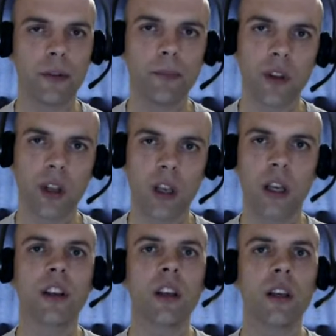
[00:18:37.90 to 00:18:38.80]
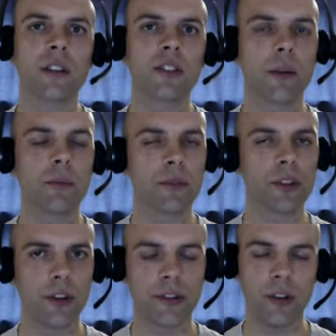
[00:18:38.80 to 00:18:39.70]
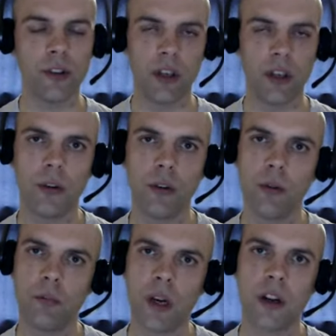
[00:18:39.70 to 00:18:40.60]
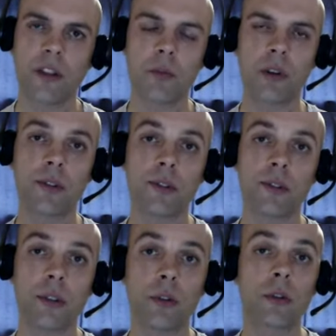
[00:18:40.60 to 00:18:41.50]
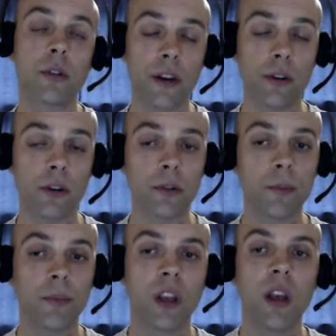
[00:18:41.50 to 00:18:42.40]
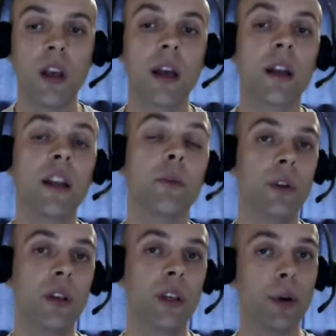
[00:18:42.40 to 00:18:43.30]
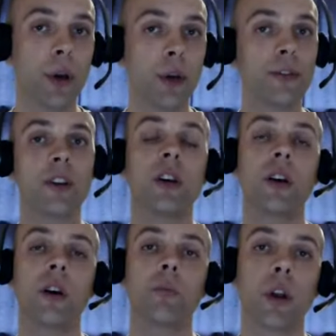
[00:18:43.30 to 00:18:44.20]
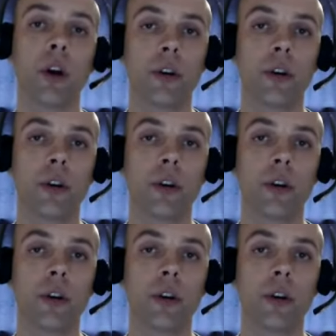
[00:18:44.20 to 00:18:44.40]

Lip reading: And he attempted recently to migrate the build to Griddle. And he posted a blog,